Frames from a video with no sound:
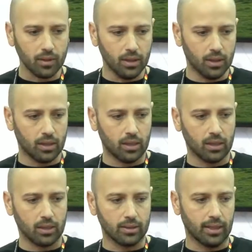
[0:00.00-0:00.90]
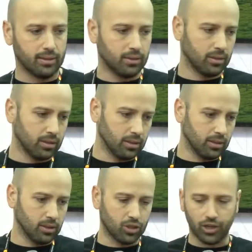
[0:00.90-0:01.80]
that
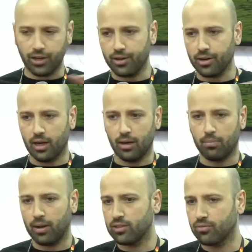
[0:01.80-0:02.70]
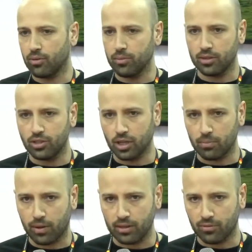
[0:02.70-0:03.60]
share a platform, a digital
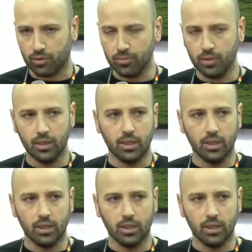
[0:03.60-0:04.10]
platform,